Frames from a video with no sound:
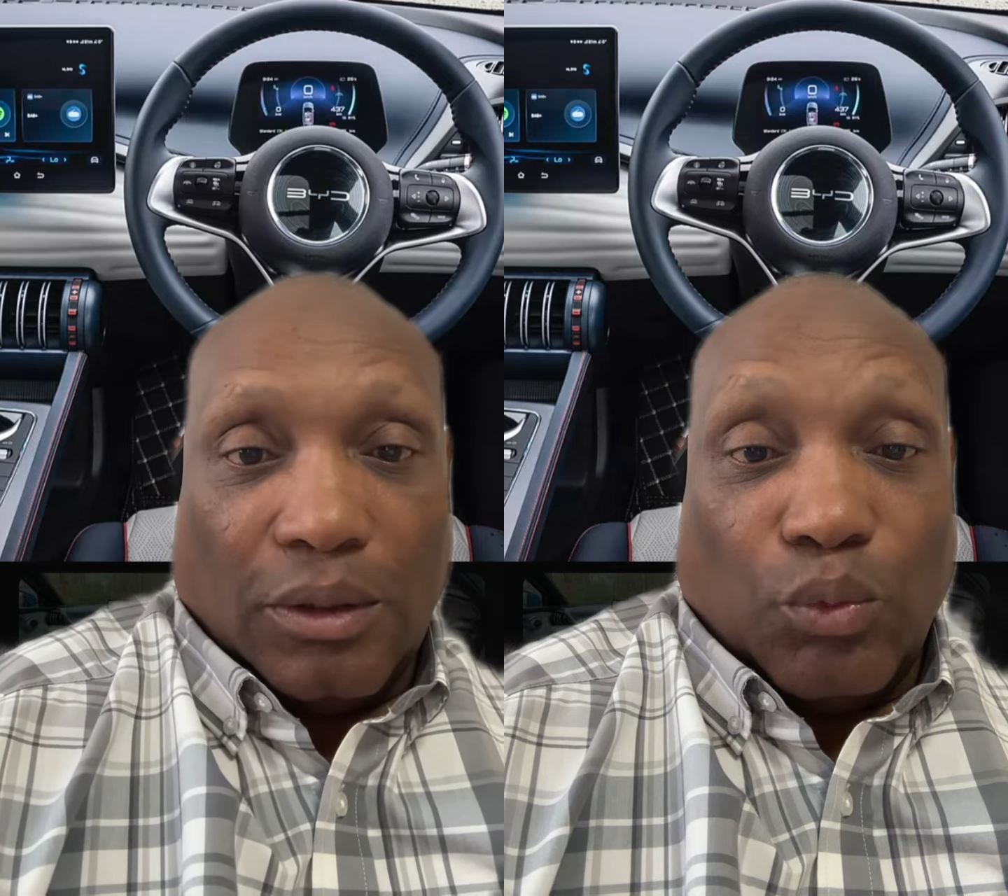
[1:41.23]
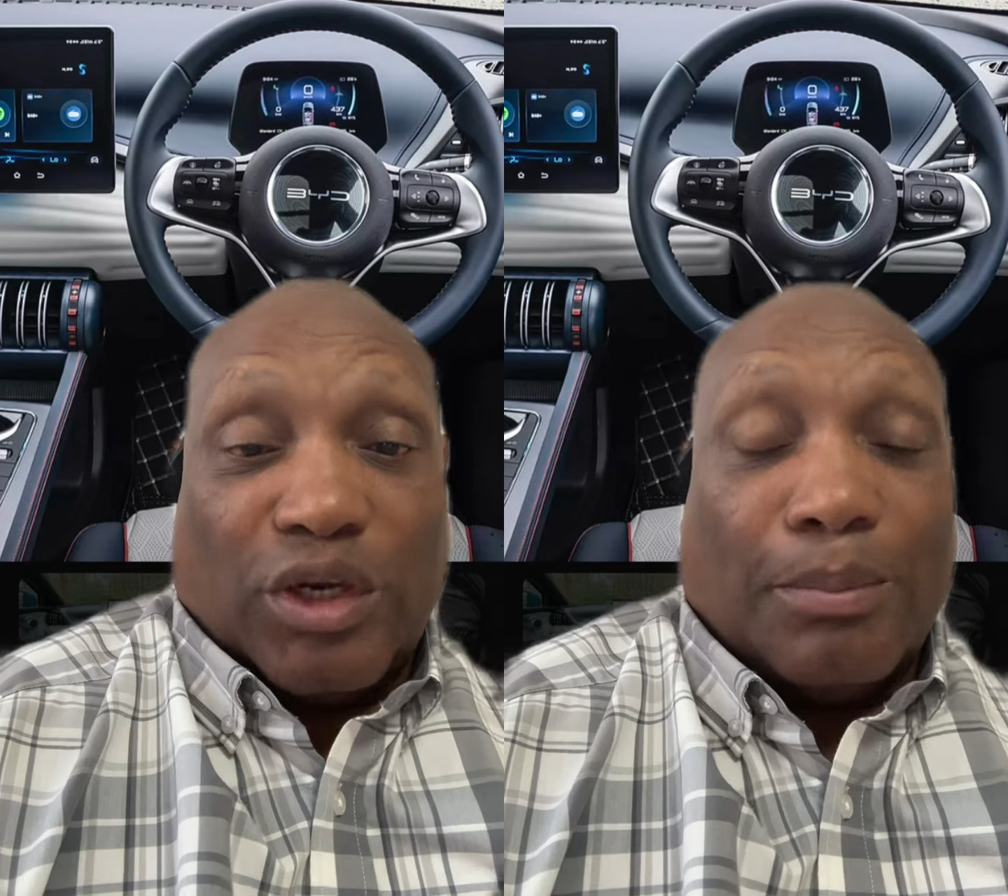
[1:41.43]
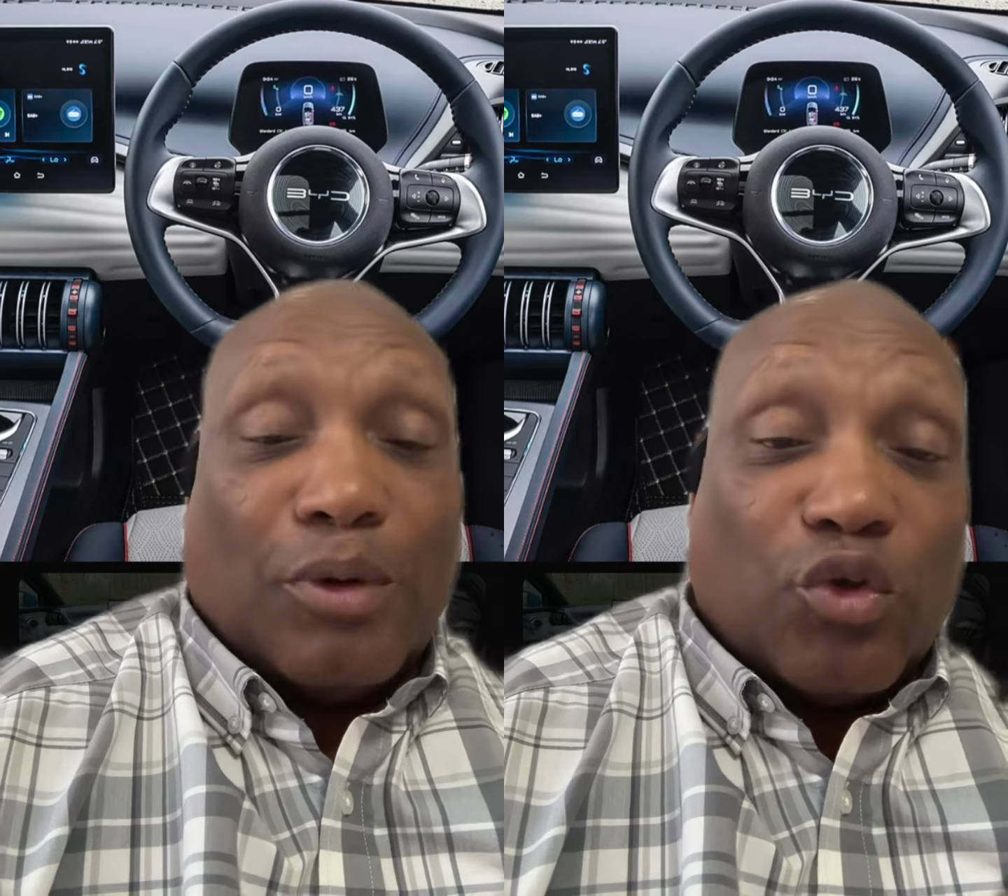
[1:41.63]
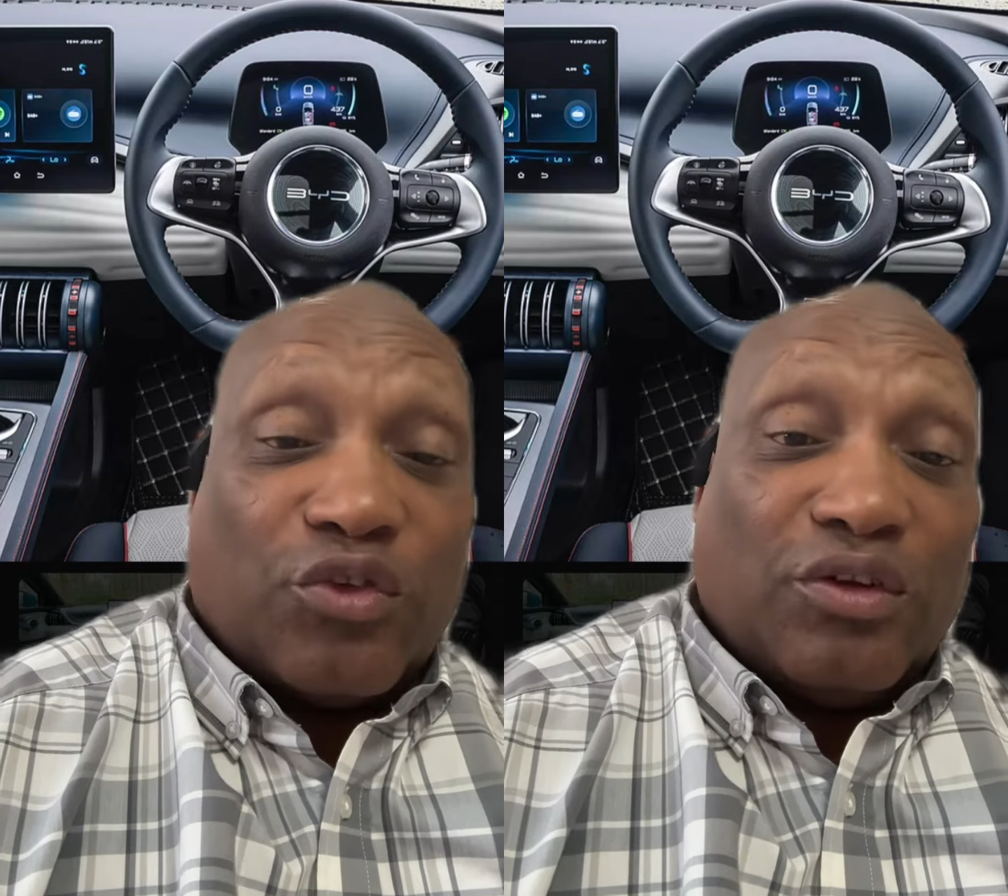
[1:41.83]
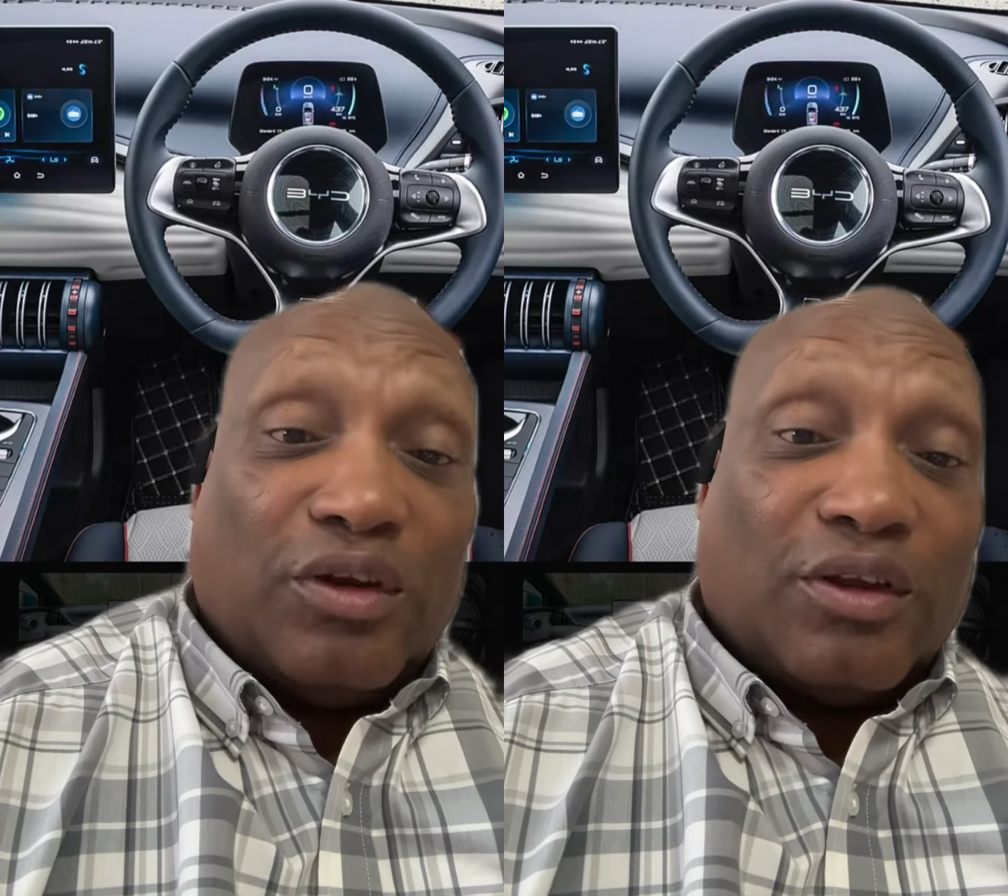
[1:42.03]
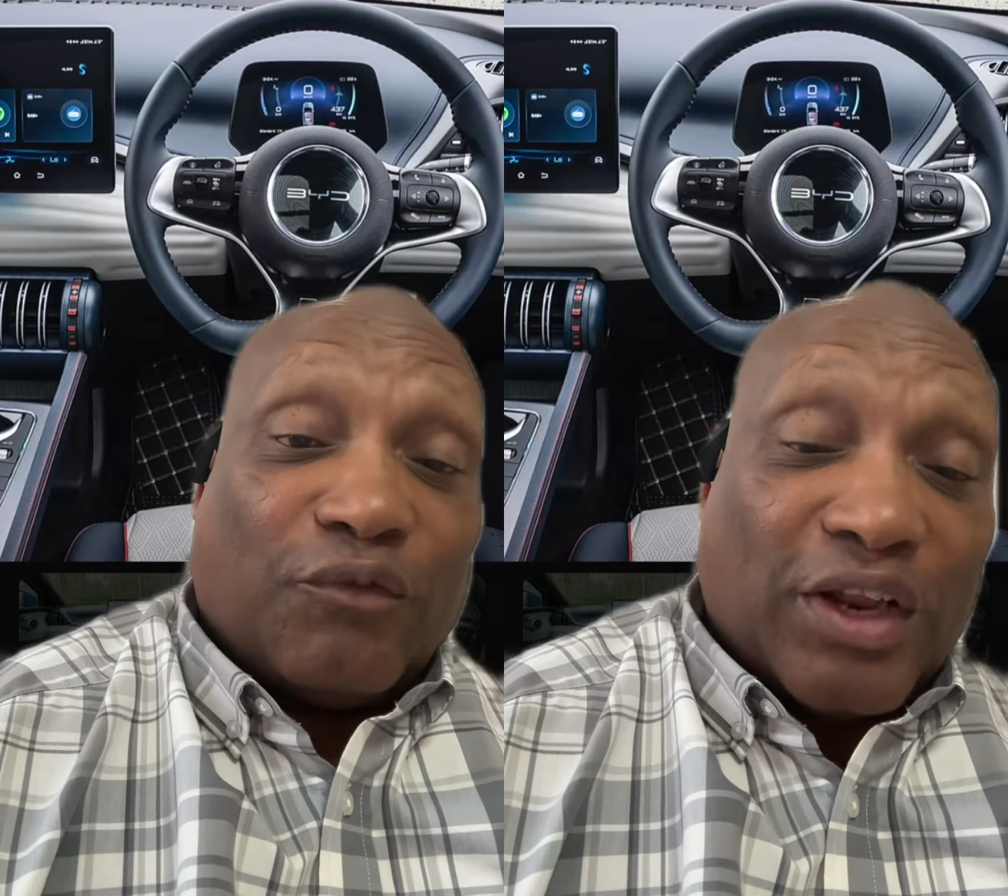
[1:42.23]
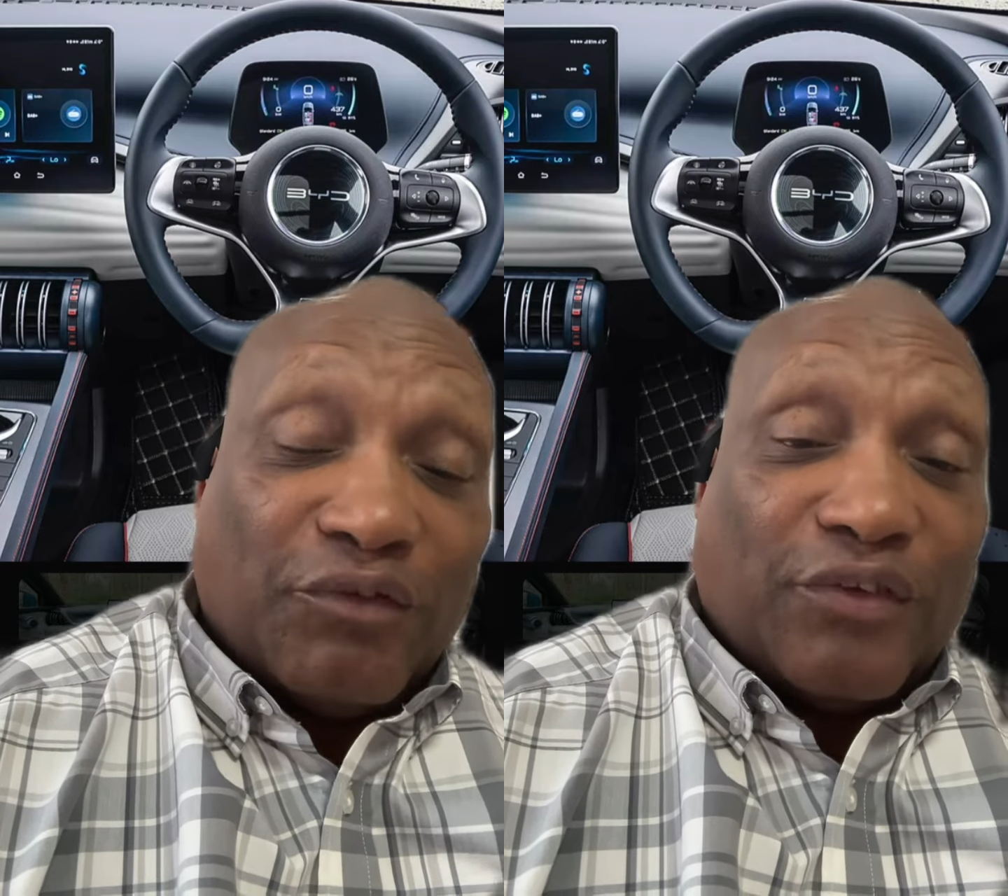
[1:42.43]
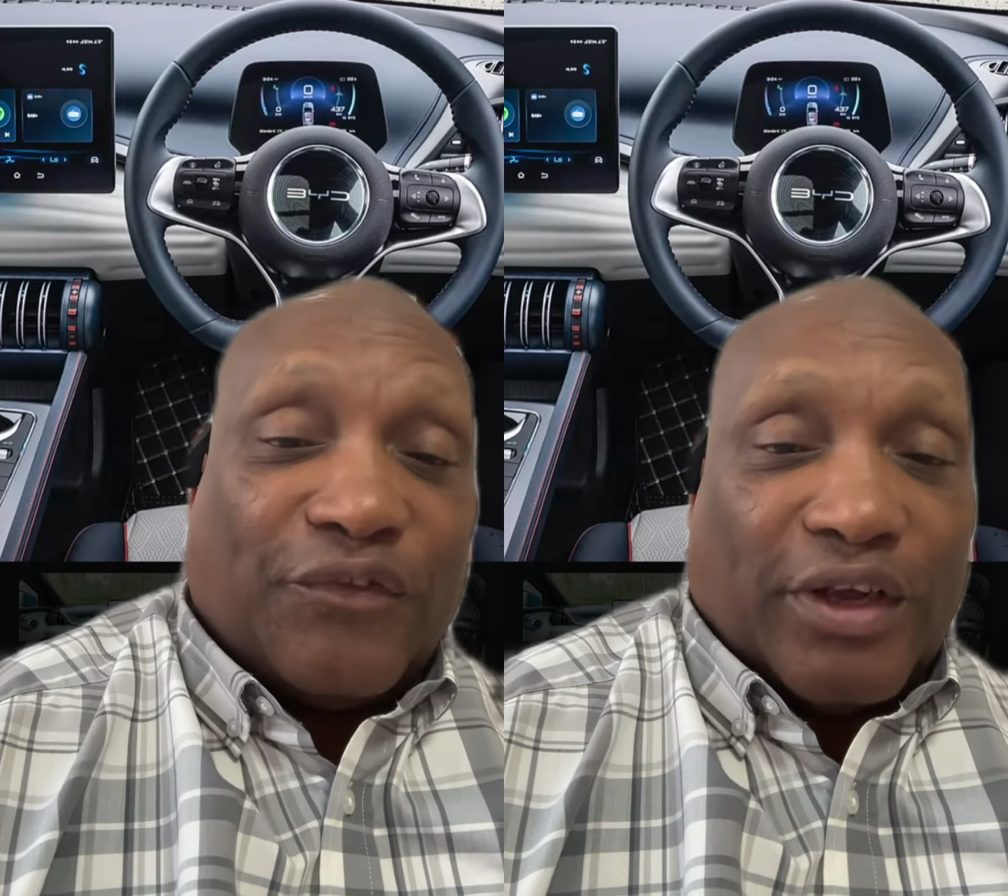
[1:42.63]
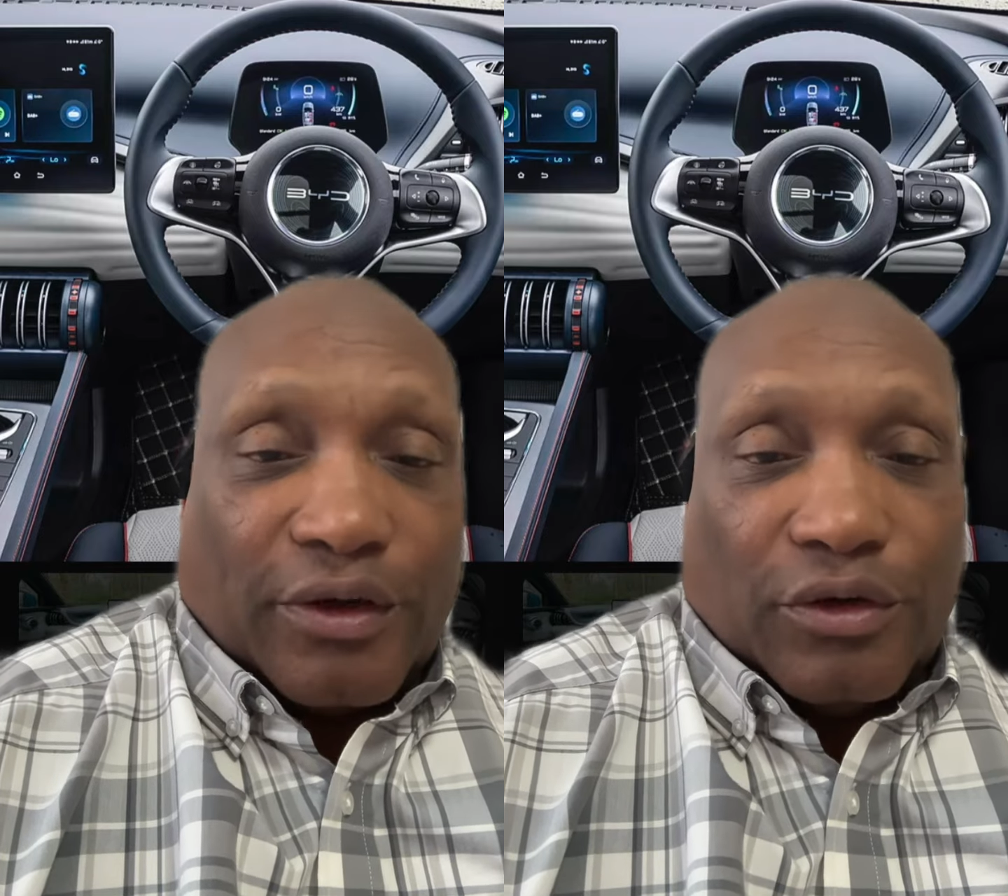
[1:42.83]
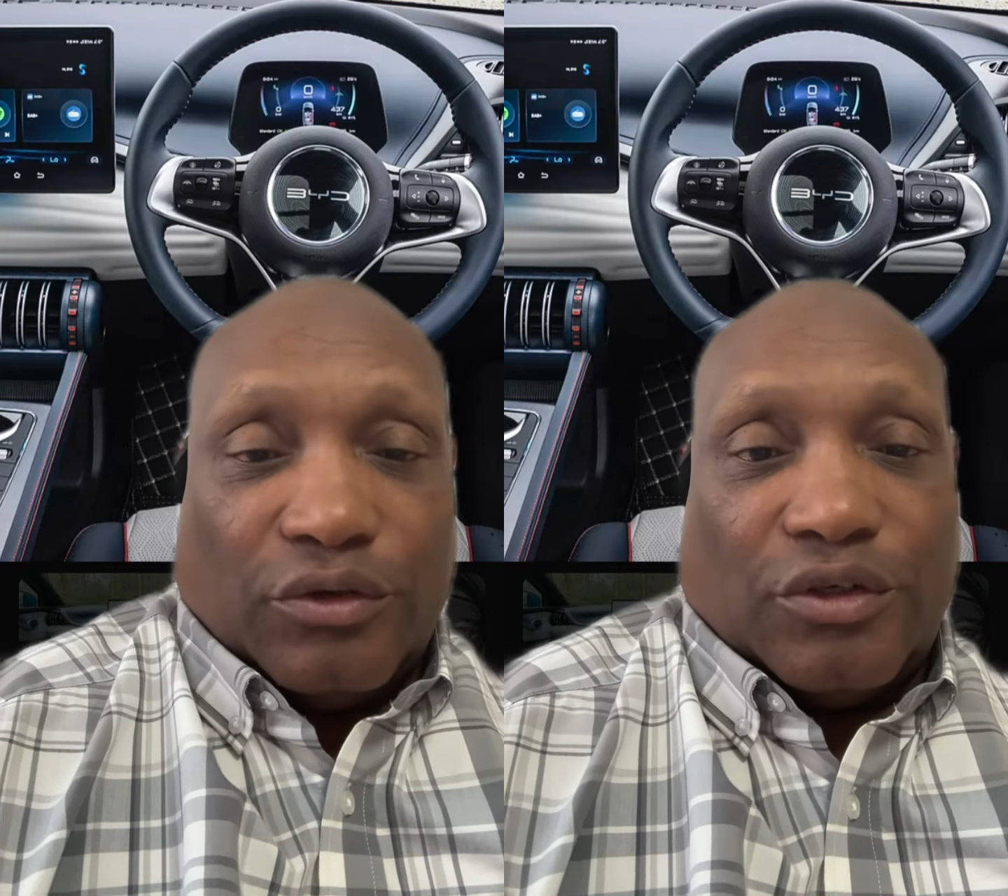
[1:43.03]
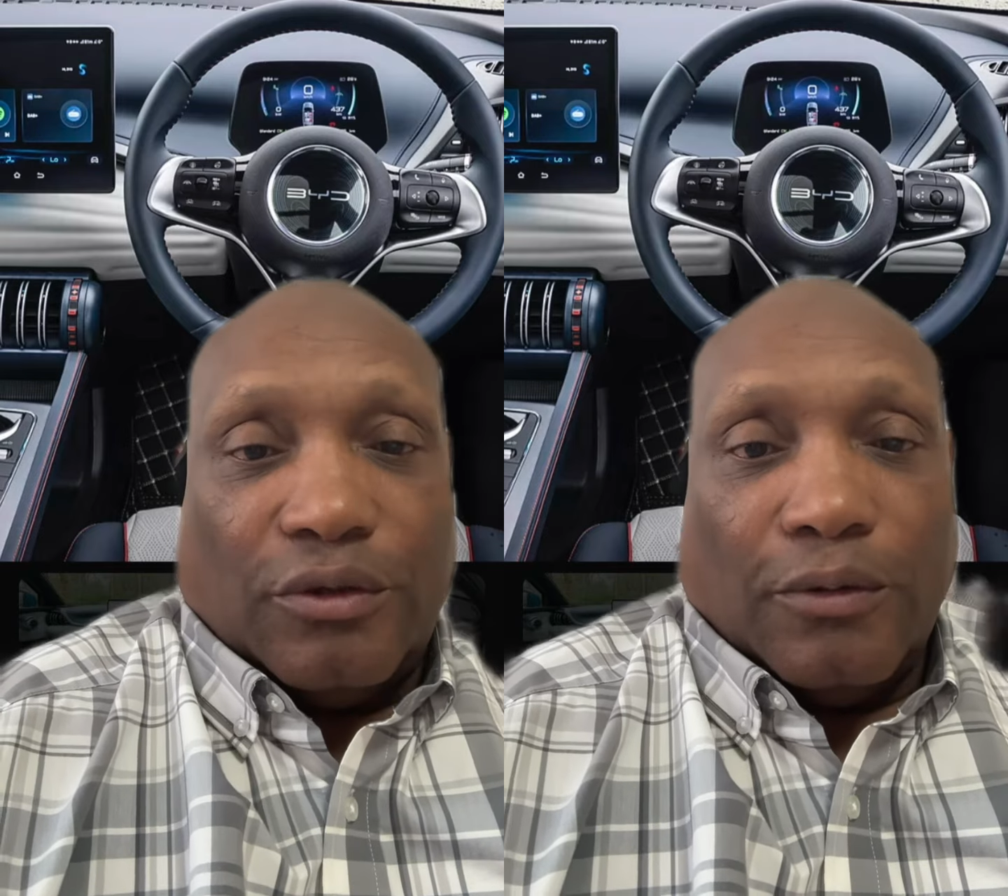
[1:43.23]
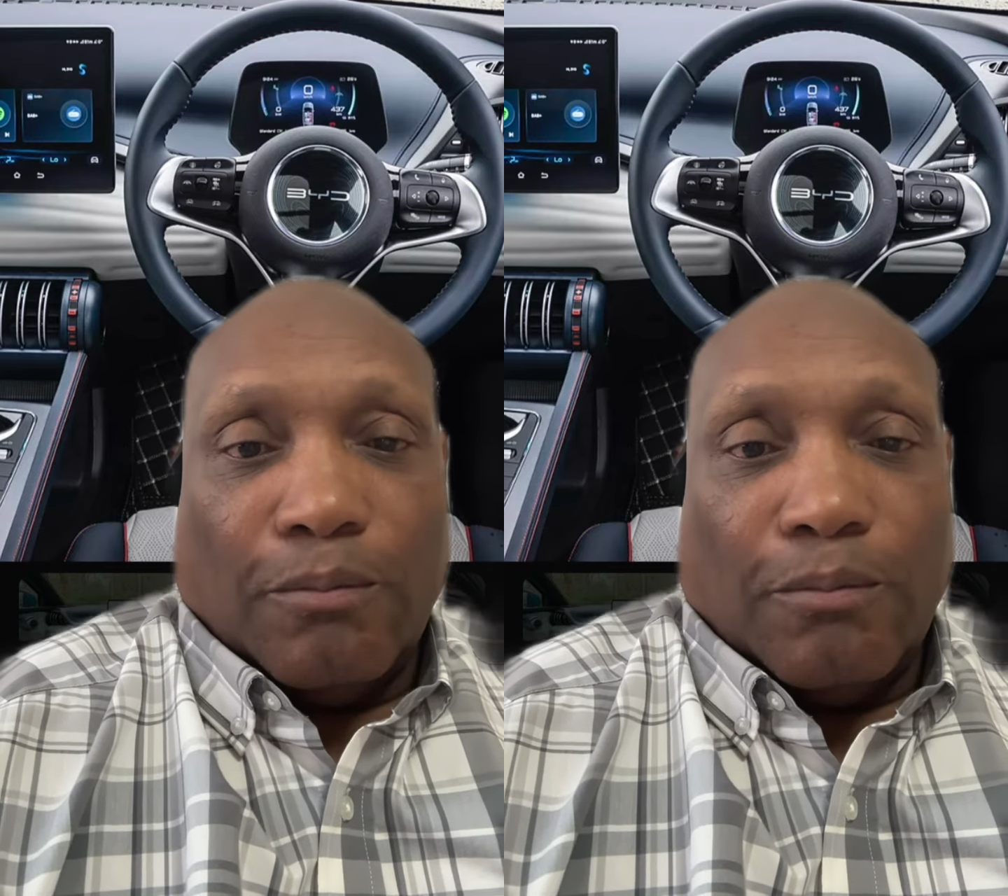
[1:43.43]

with the most delivered vehicles,